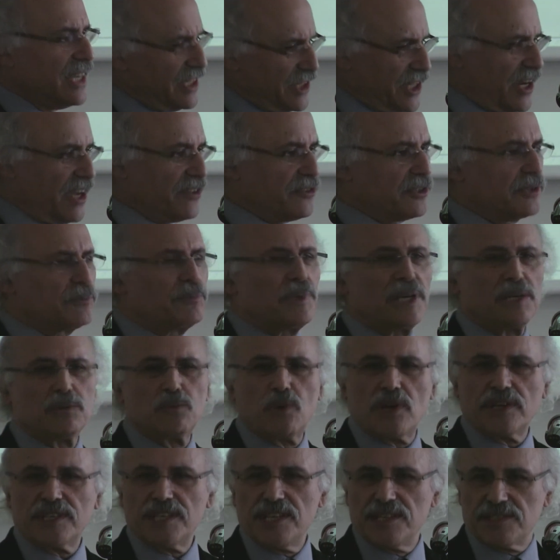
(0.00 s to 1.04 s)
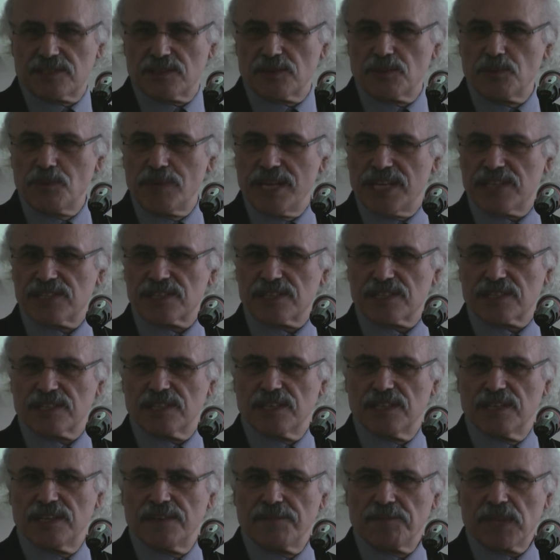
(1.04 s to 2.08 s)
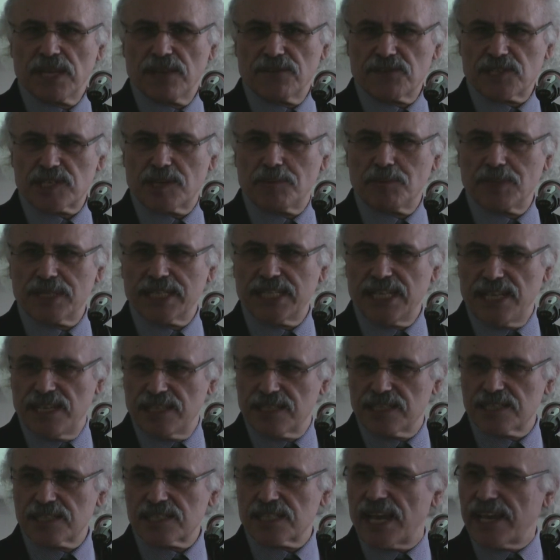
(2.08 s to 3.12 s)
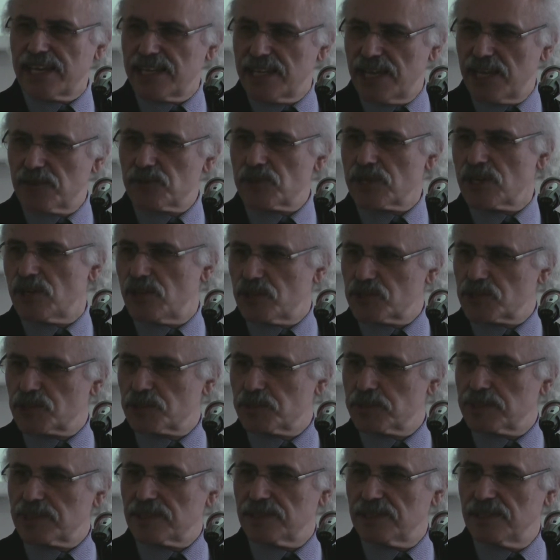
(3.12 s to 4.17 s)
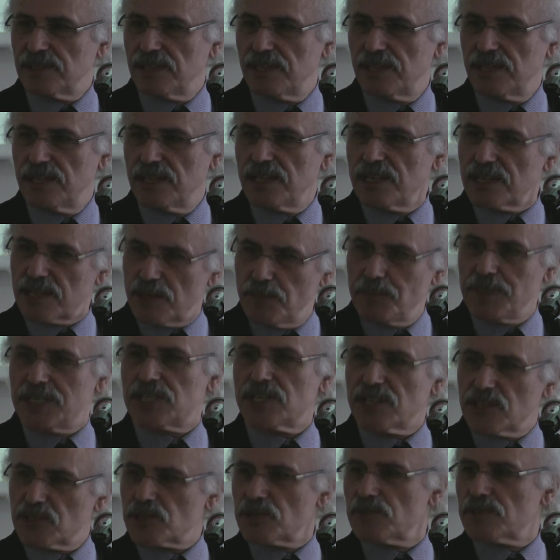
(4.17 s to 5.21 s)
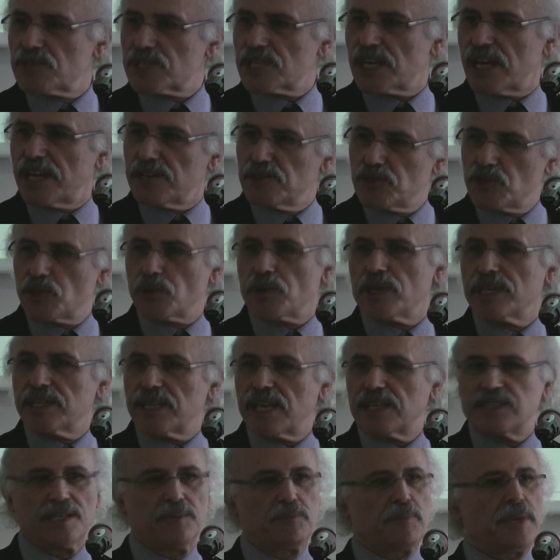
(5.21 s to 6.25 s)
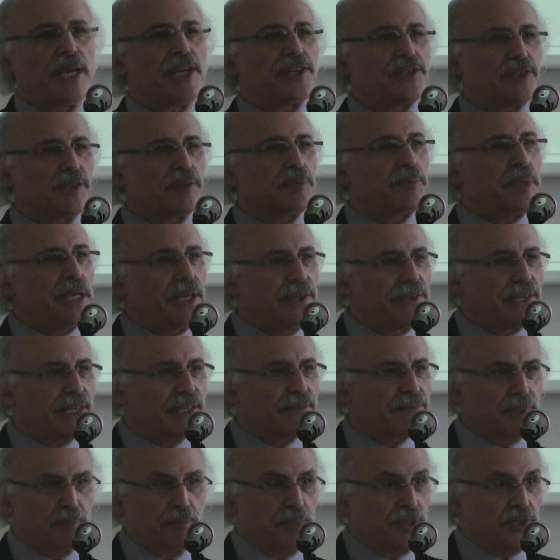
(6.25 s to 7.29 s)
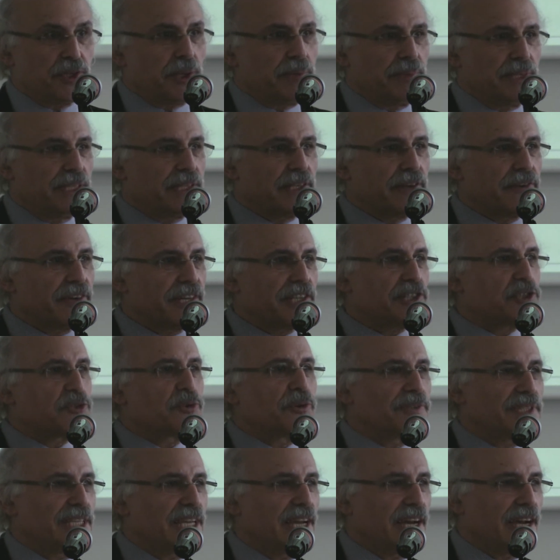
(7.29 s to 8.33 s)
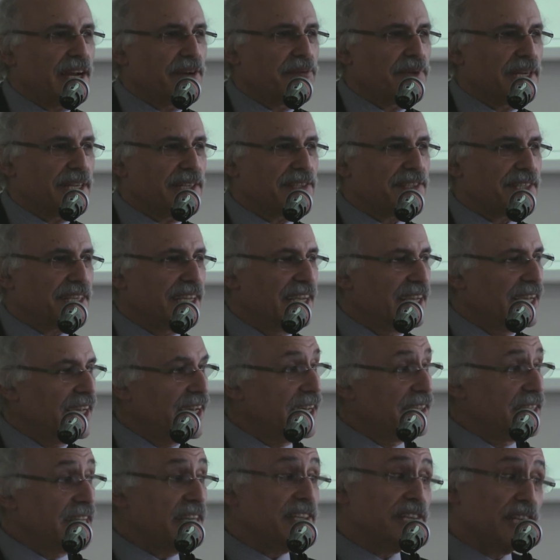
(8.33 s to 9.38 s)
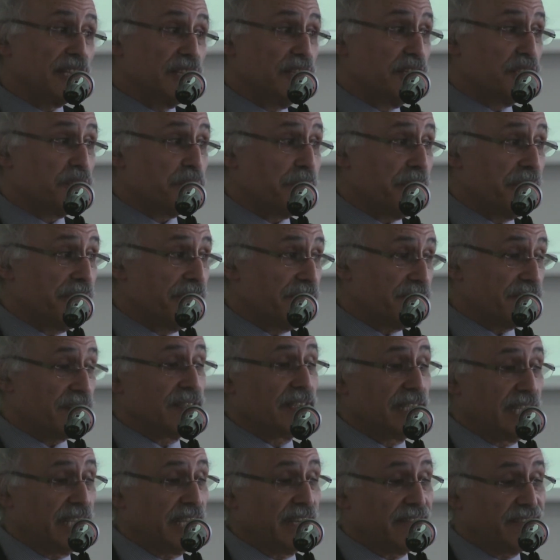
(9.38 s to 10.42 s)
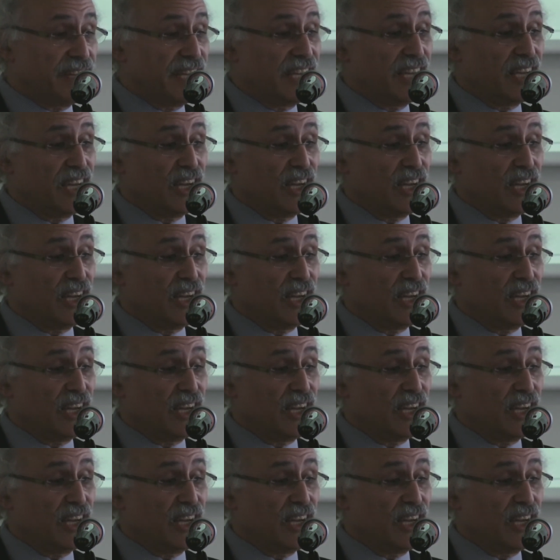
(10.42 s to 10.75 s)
So I thought, well, what is the risk of somebody in a psychiatric hospital committing suicide during that inpatient period? And presumably they're extremely high risk. And that includes periods on leave.